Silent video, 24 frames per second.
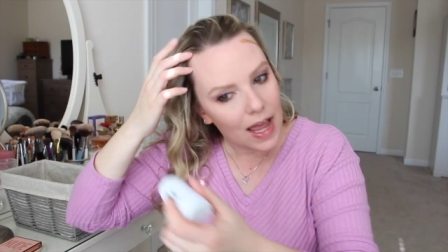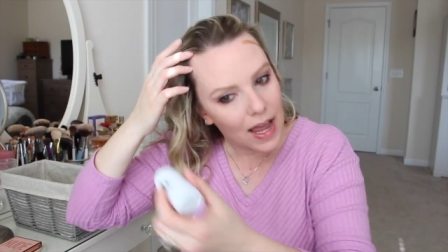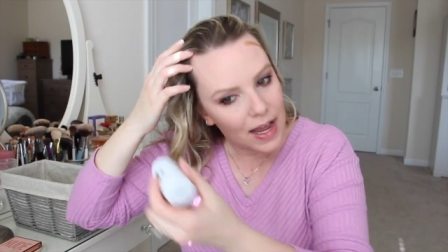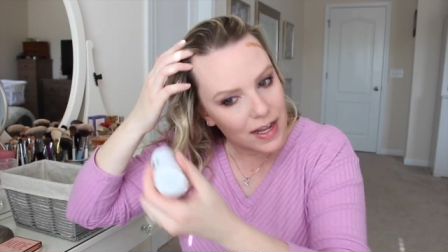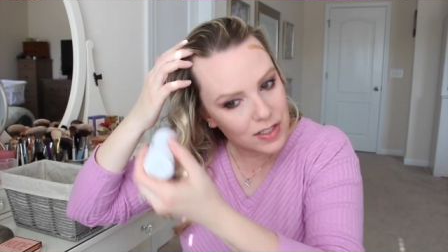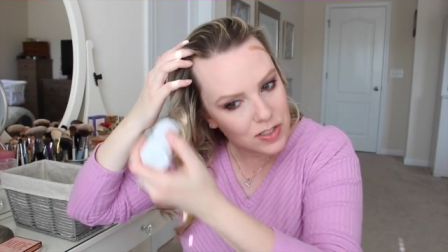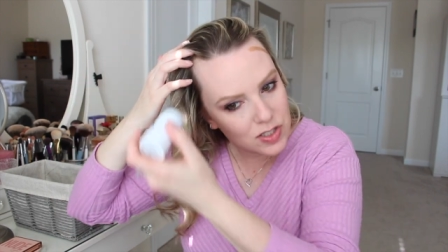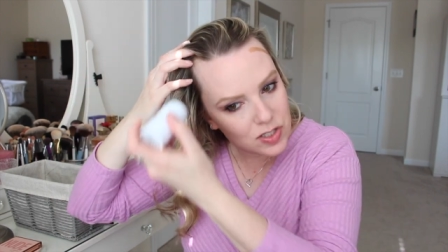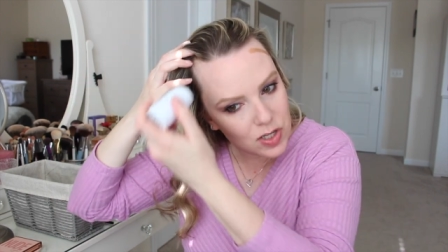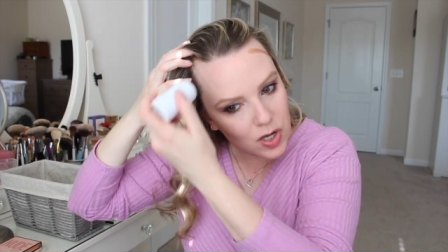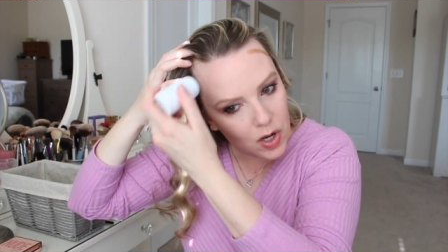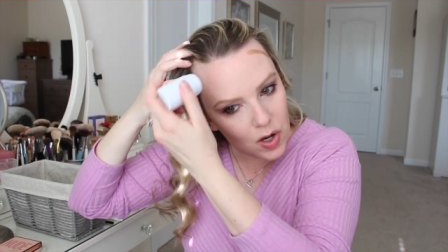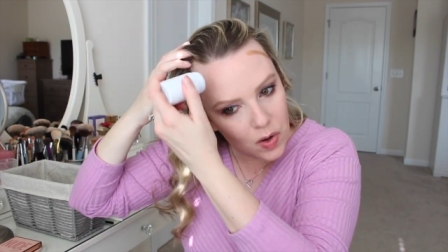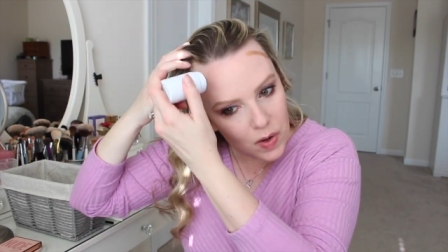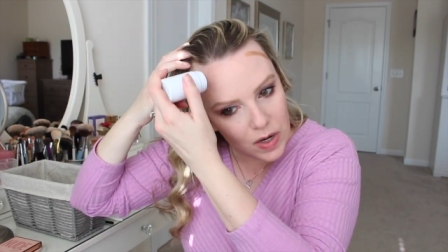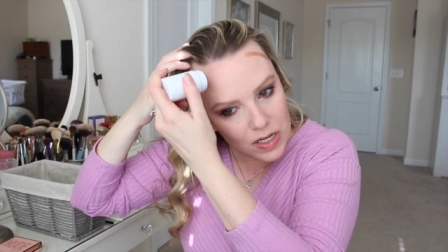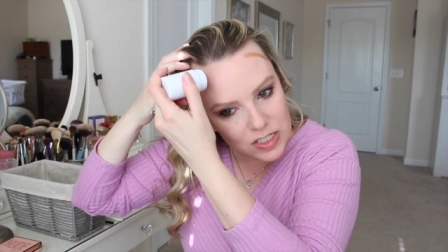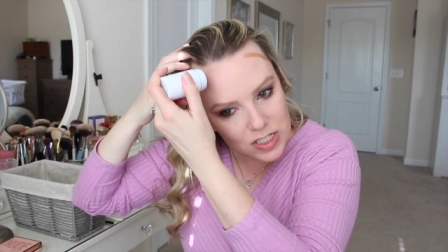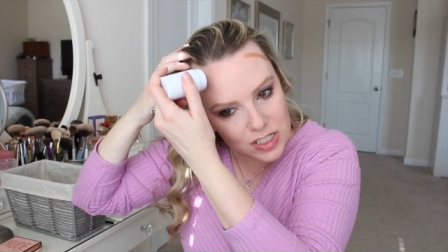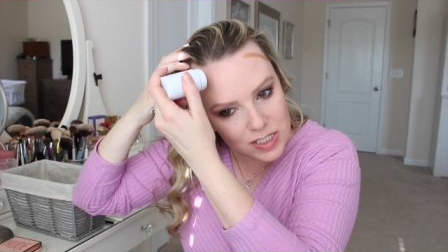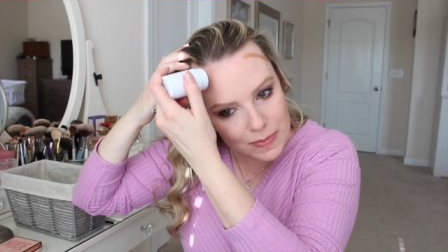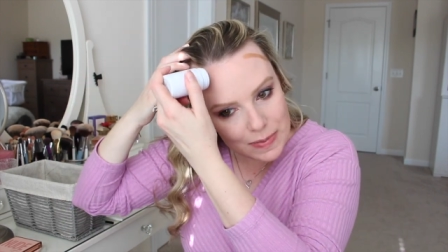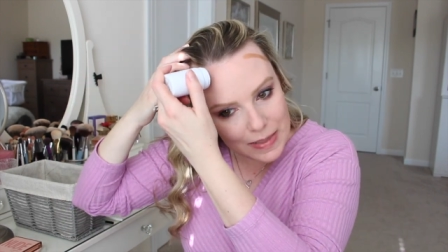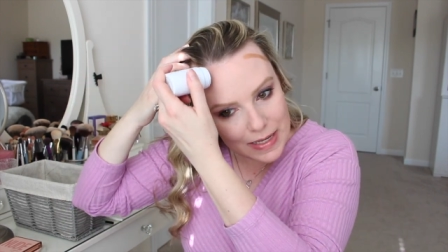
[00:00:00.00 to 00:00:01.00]
And so
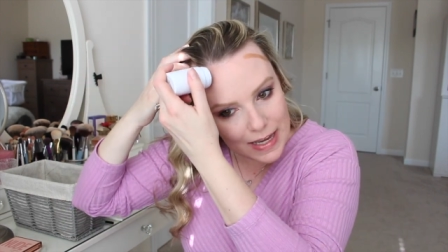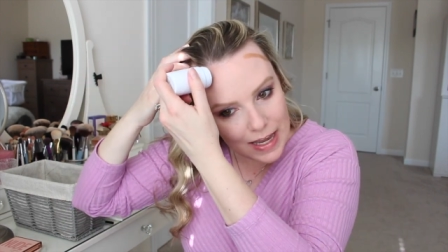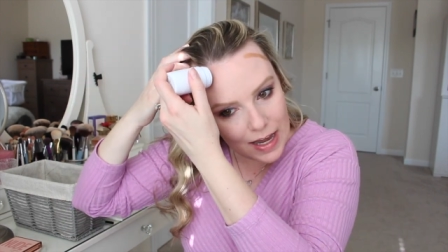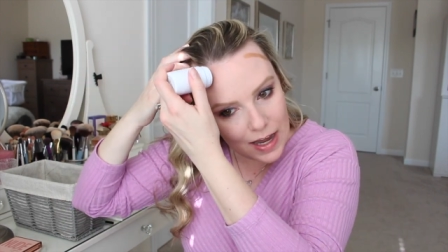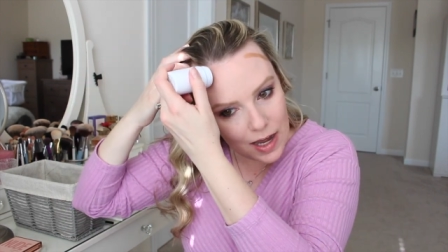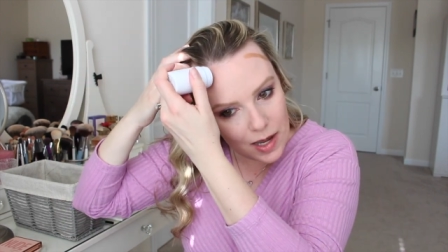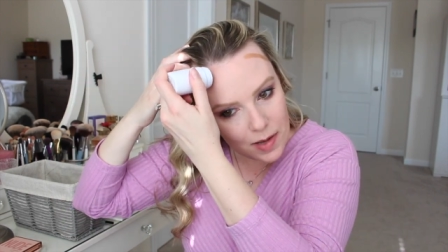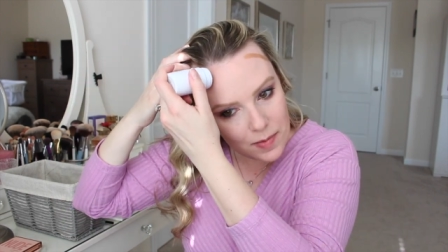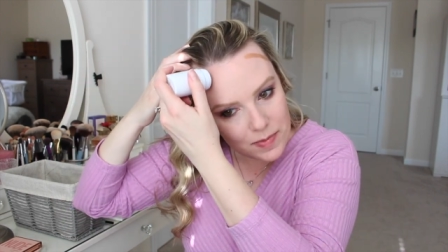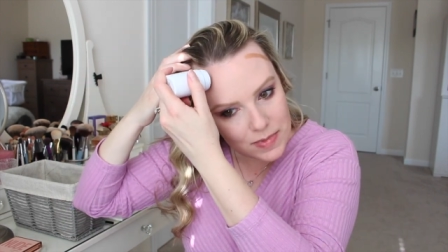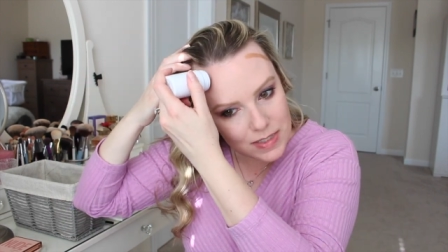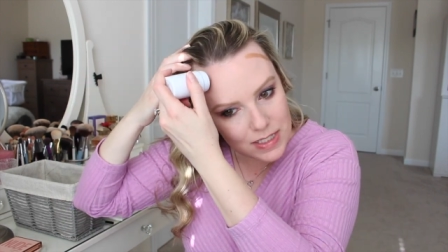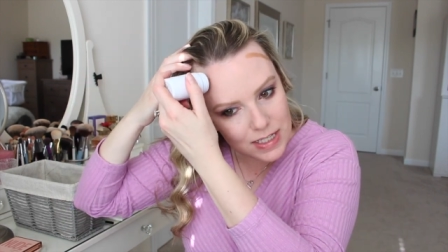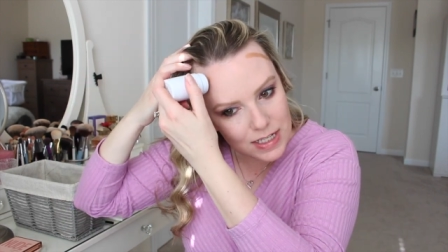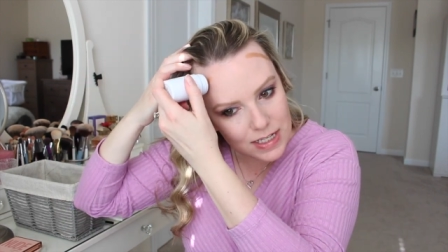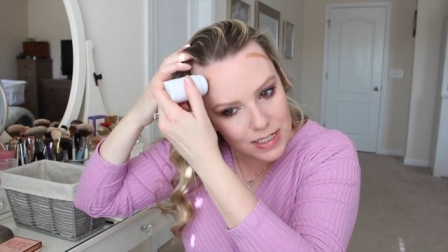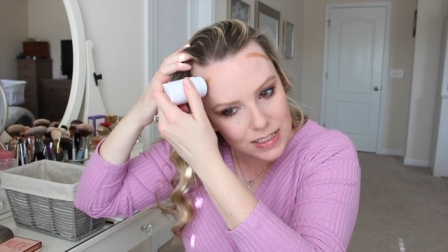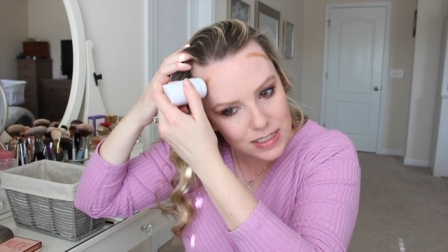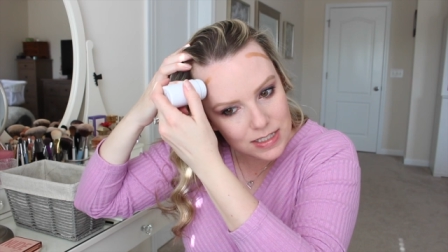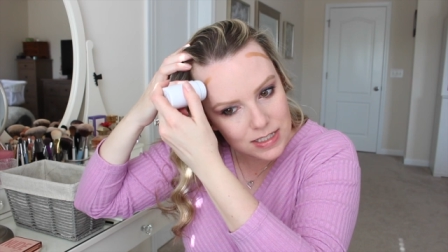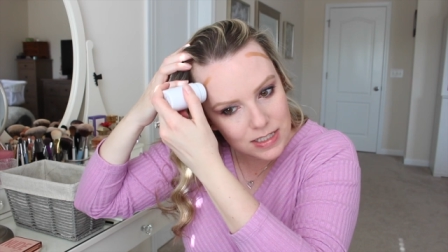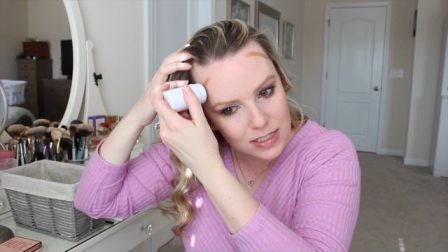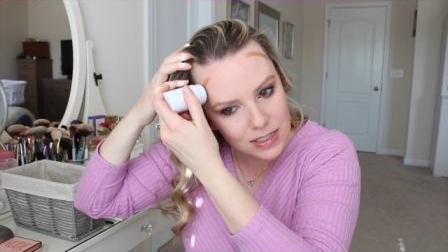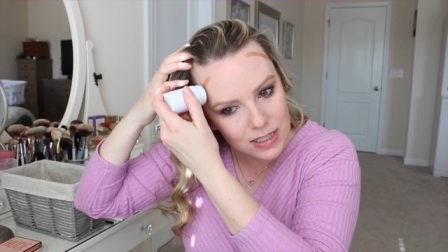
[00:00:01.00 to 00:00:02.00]
it just becomes
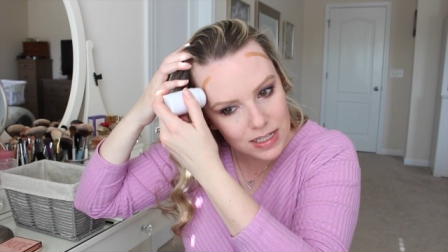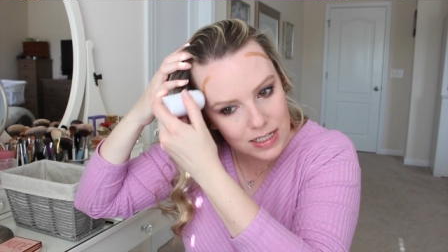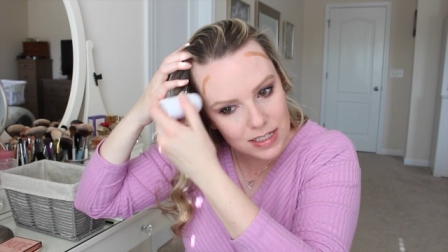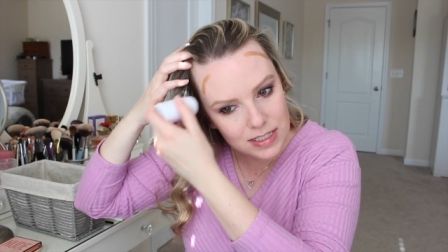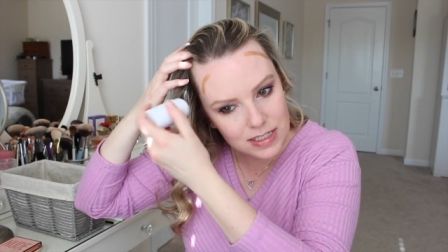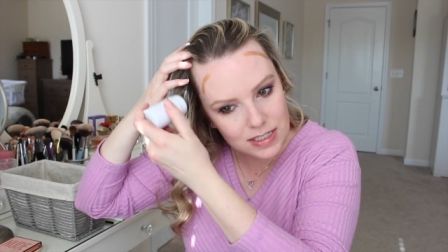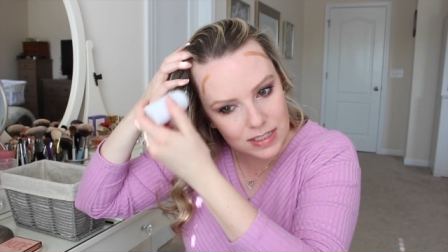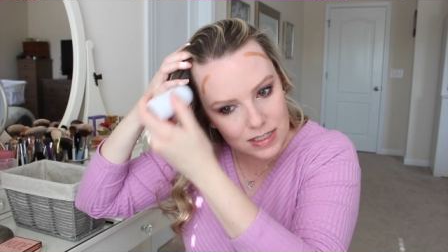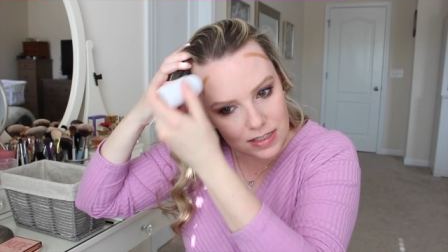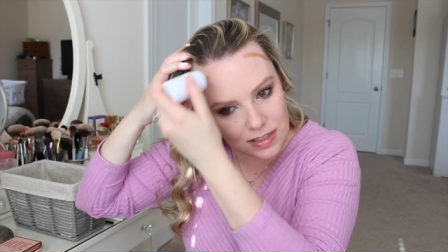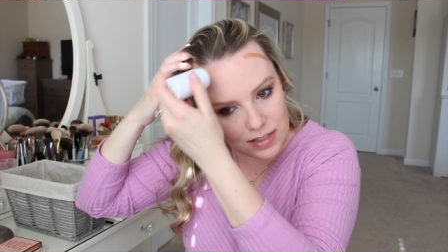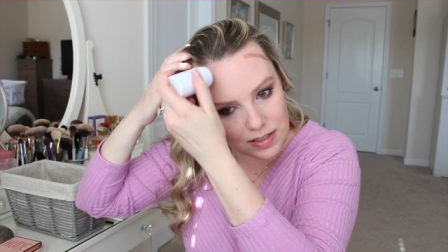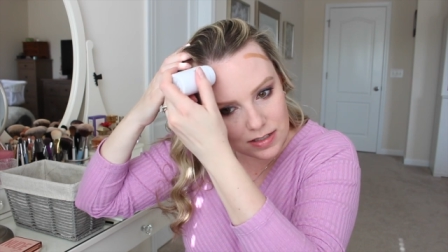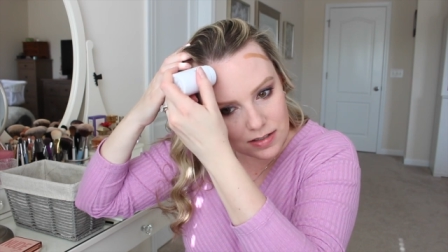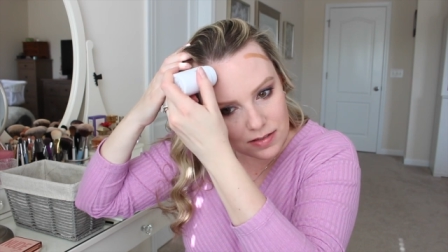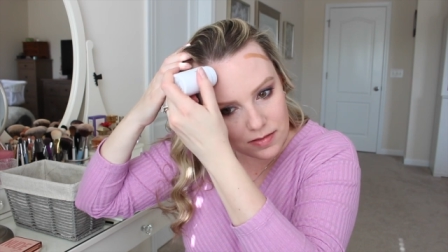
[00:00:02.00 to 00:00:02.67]
this, this